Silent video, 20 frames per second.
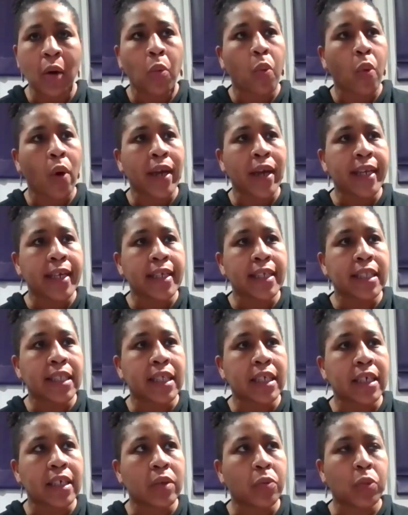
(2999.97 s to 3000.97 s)
what is
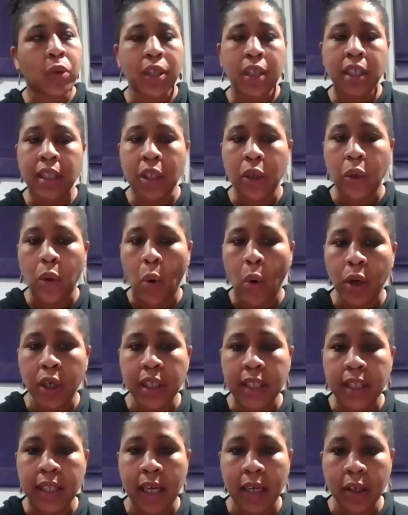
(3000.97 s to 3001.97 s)
the what is the
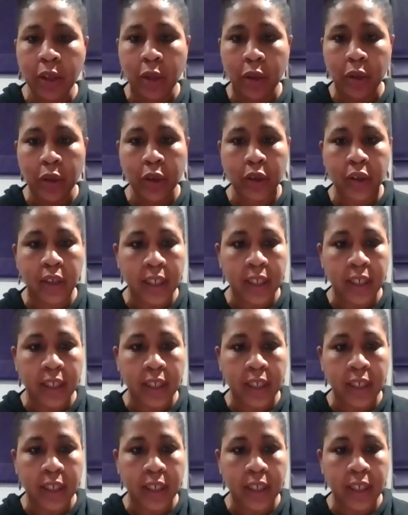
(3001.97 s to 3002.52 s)
course that you're